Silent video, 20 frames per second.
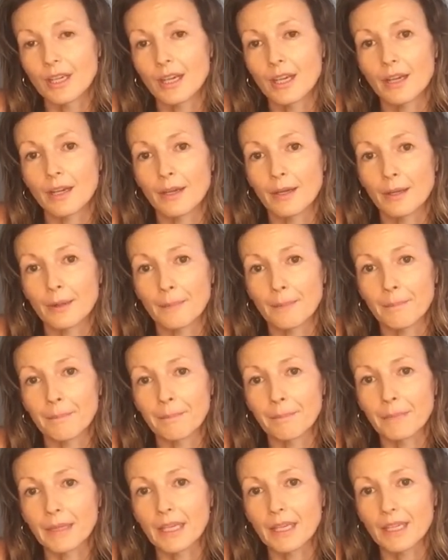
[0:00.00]

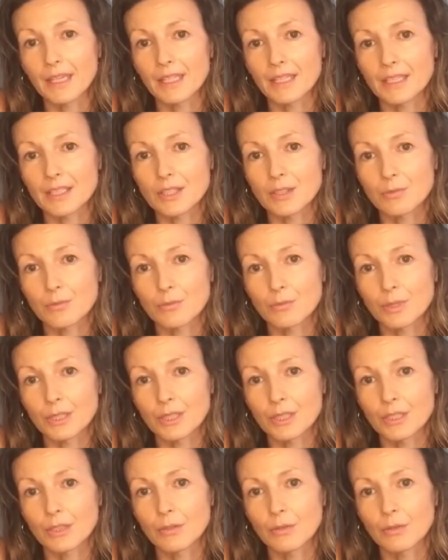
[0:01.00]
Um, it's really